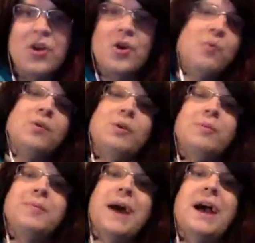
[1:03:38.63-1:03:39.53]
we will
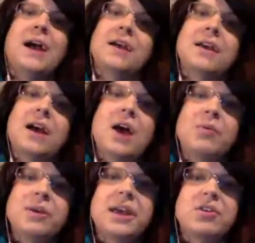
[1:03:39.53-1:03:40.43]
be back. I
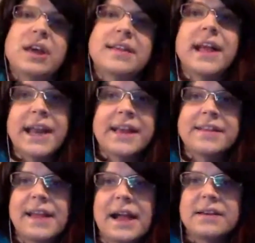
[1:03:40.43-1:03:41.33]
will get you guys an
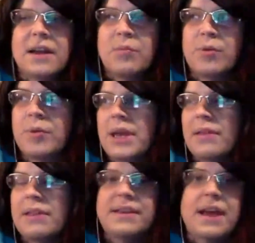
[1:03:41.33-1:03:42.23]
exact time when we
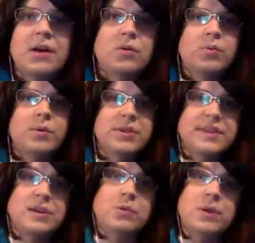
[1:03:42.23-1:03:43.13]
nail it down. We will
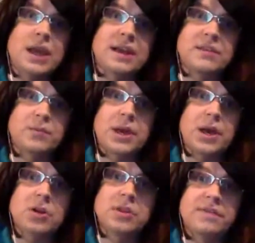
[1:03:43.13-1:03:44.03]
see you next week
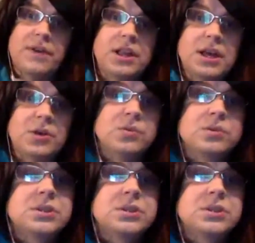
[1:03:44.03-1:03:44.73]
on the Fallout.